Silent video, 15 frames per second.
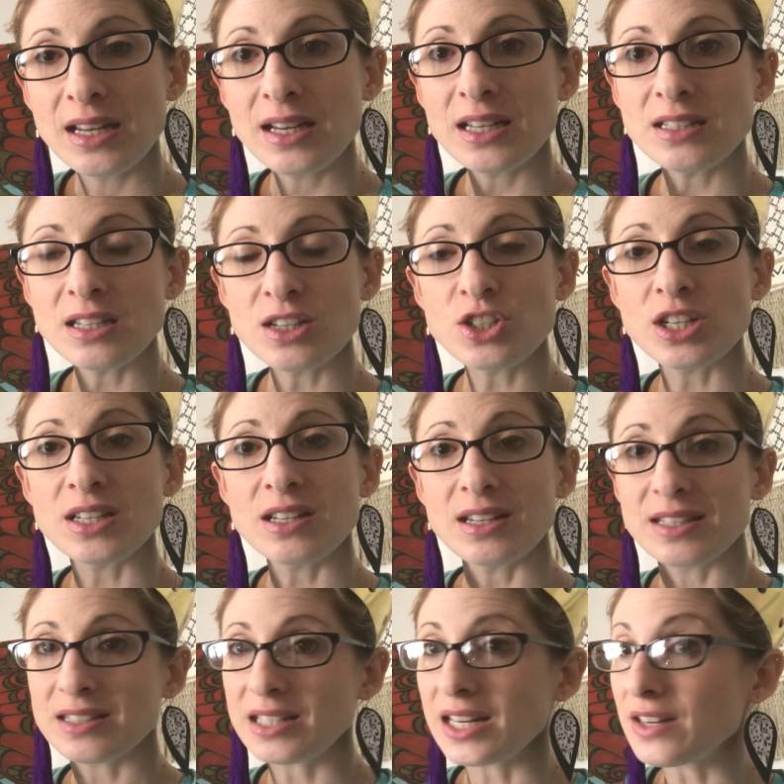Catitia,
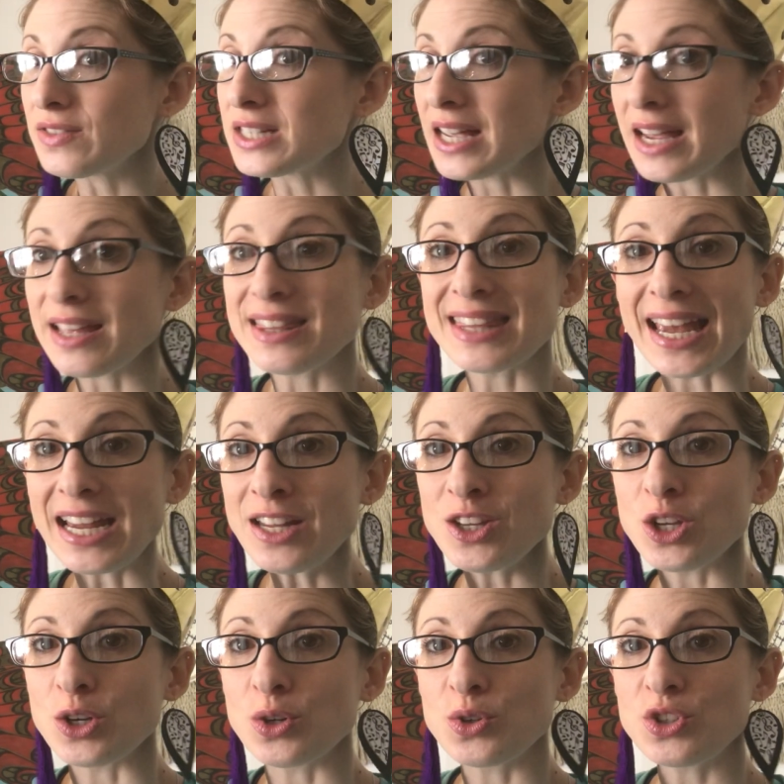instead of saying thank
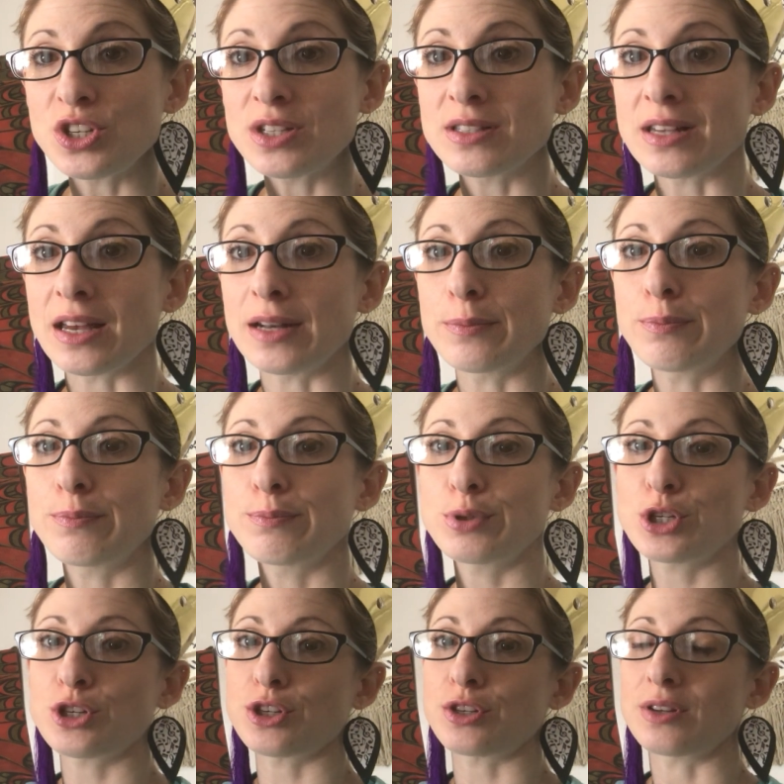you, she said,
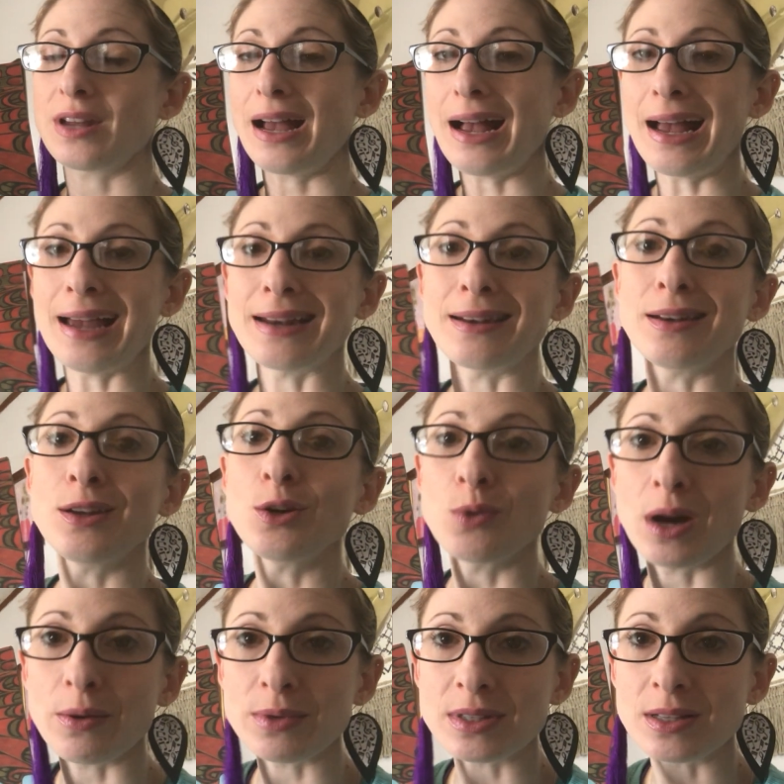"Psh, I knew
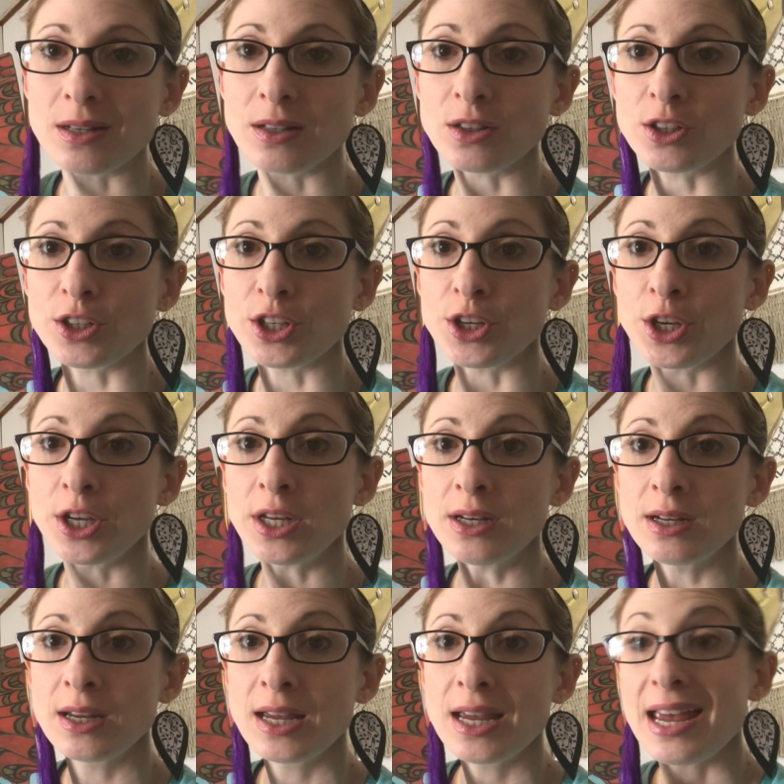I was going to look good.
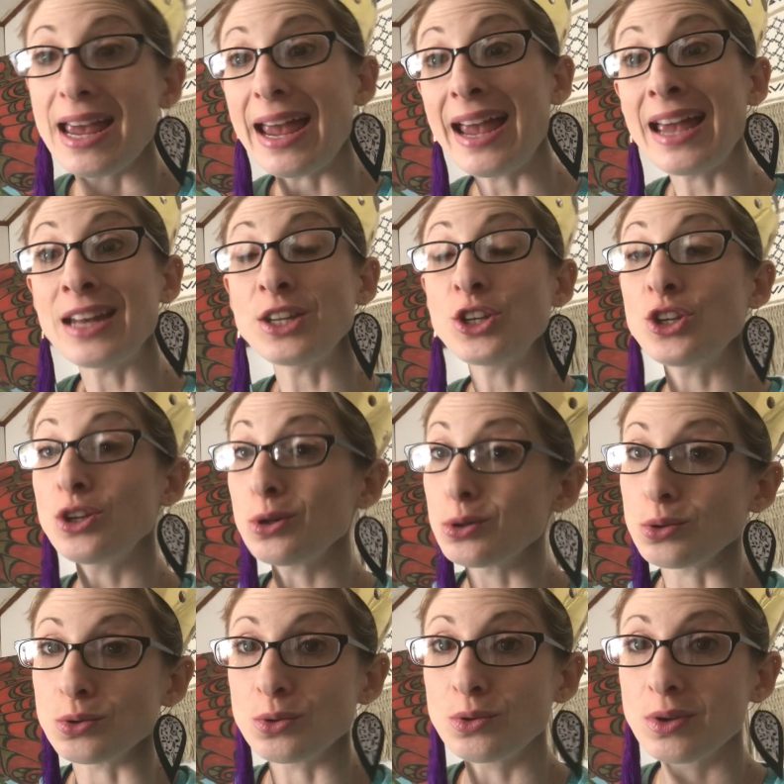And
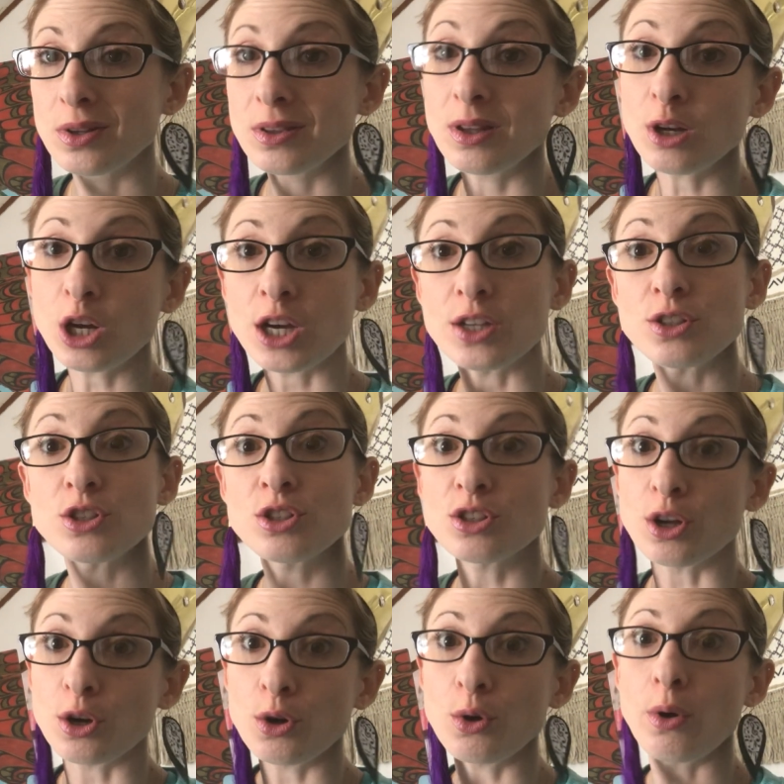you look
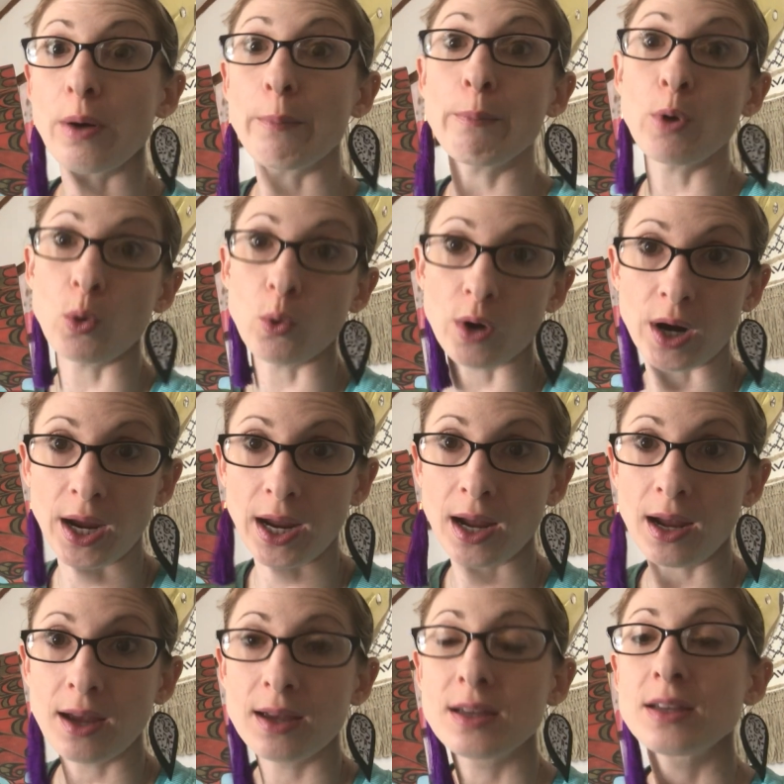so boring."
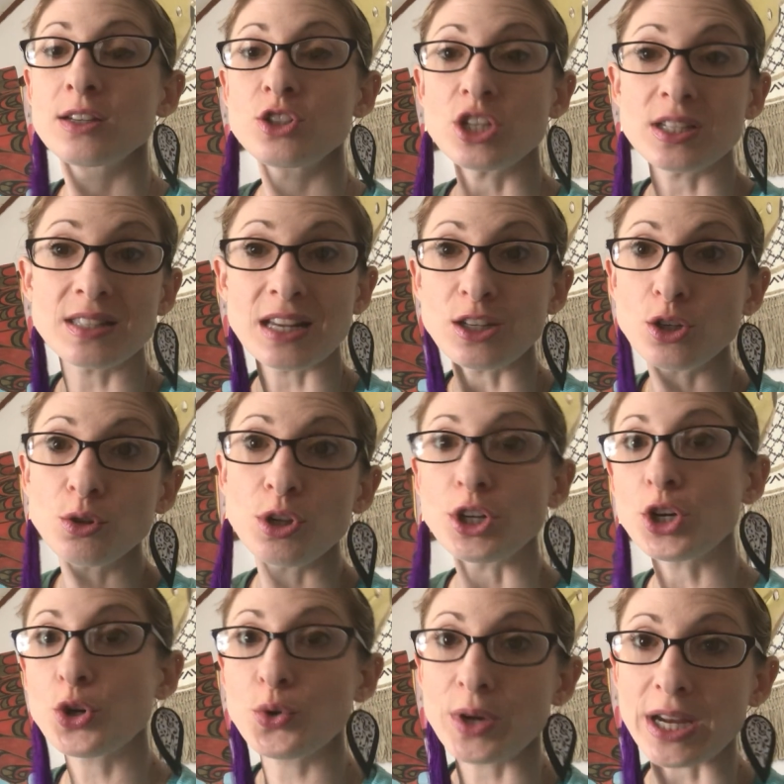She said, "You look
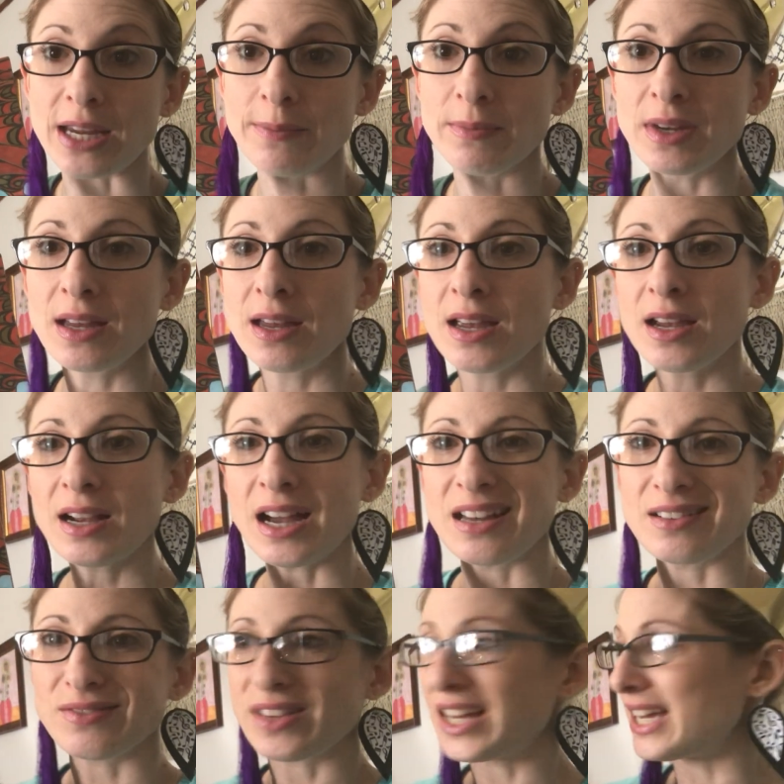cream," kind
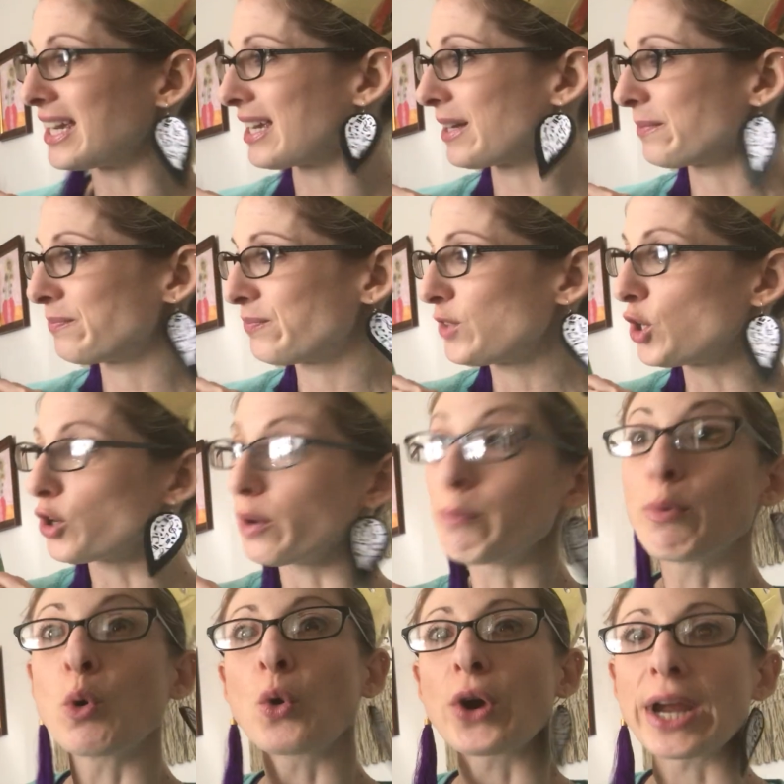of like you're a
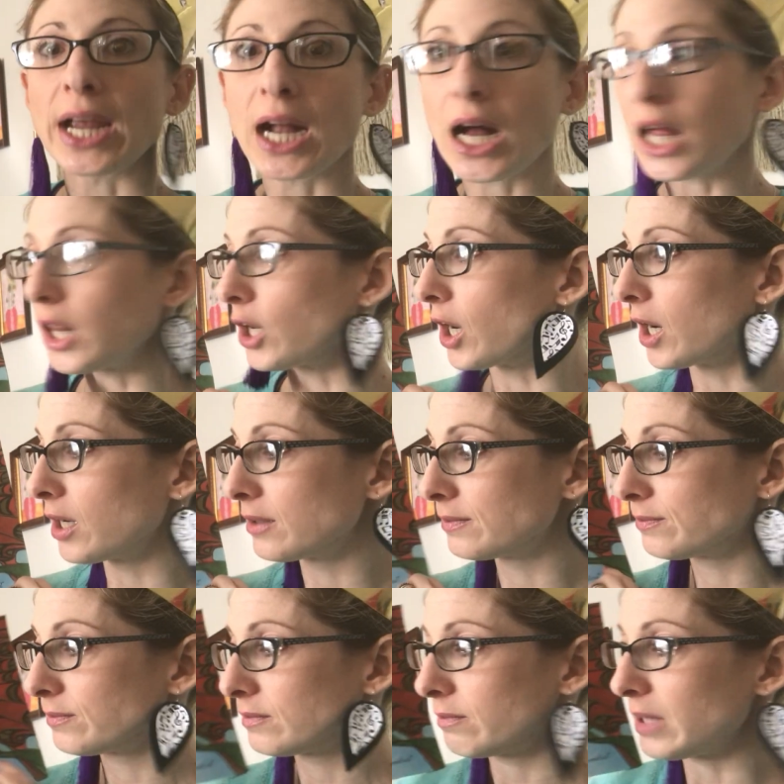boring color.
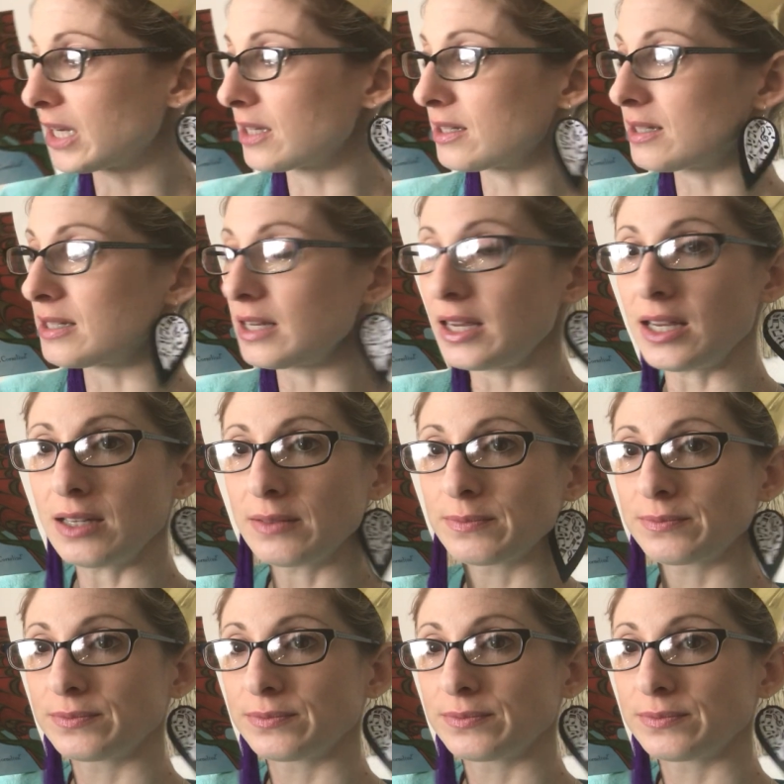Because see,